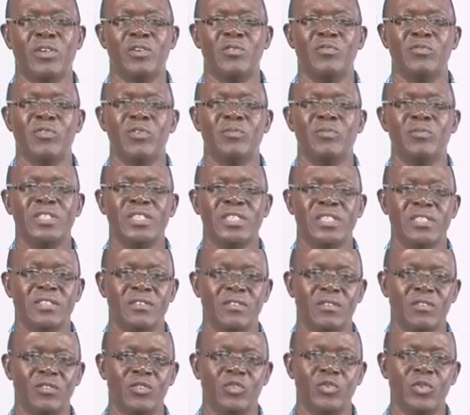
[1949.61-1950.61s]
information
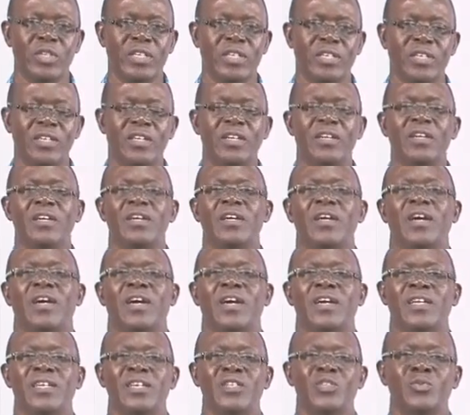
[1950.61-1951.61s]
today,
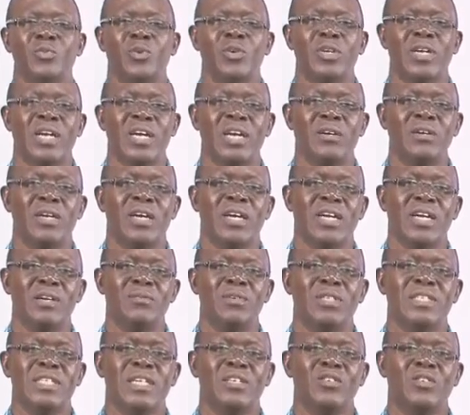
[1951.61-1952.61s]
and then tomorrow I
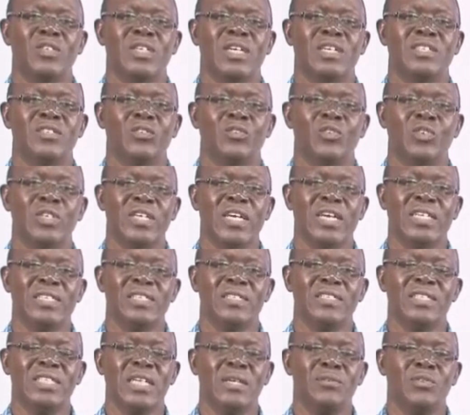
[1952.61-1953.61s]
come and tell you that there are
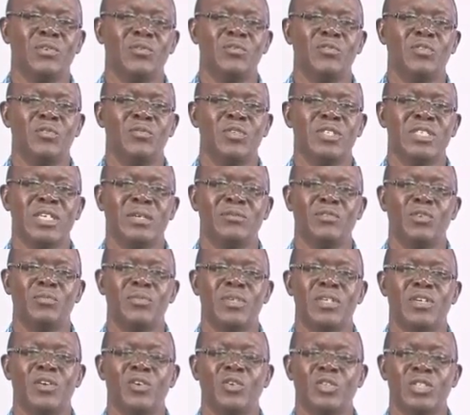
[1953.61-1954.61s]
3 types of information, I'm not
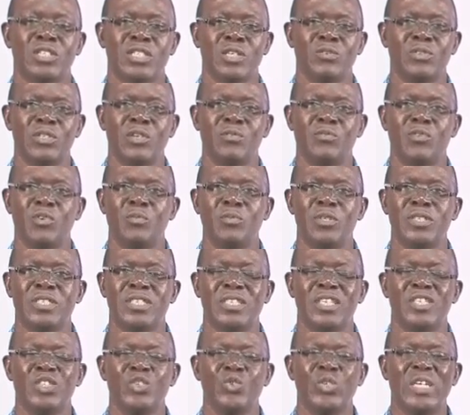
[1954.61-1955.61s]
being consistent with the
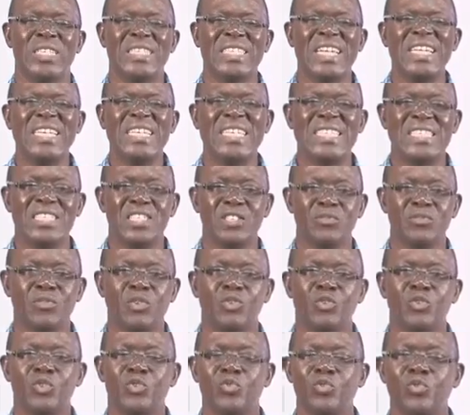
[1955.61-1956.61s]
information. And so the tendency is for
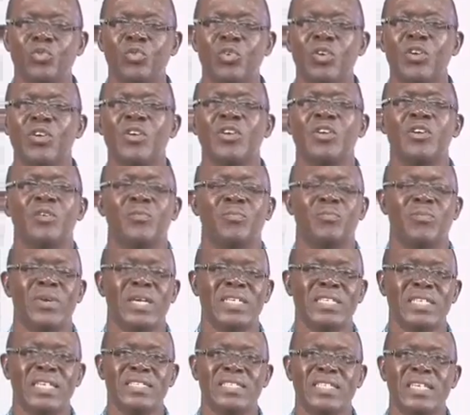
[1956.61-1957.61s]
you to
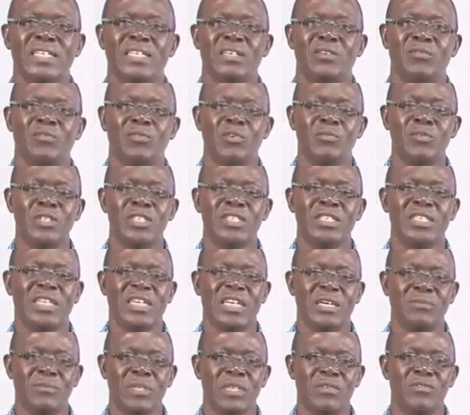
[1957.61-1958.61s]
brush aside the information that
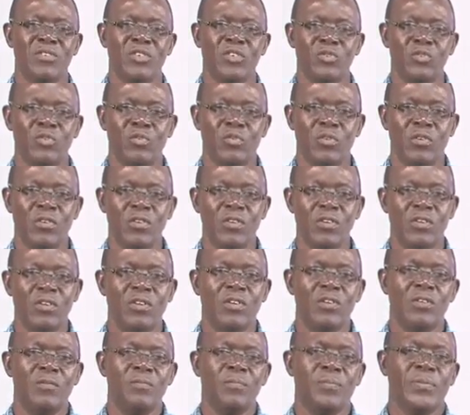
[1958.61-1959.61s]
I'm giving you.
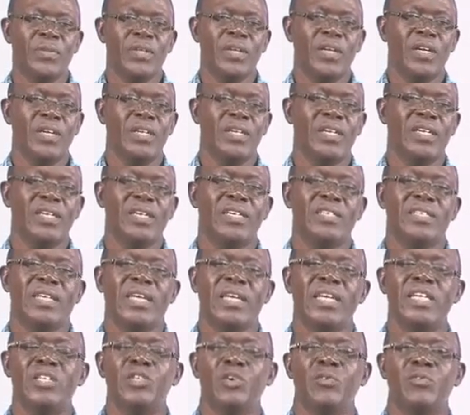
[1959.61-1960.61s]
Then there is the
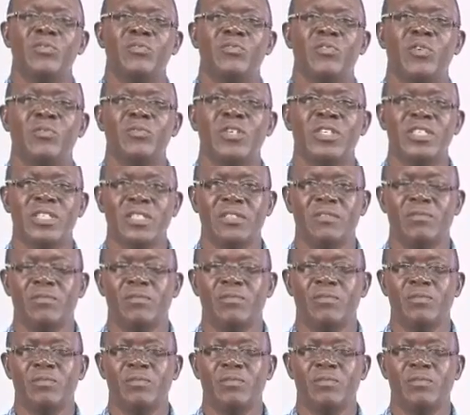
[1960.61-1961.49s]
age of information.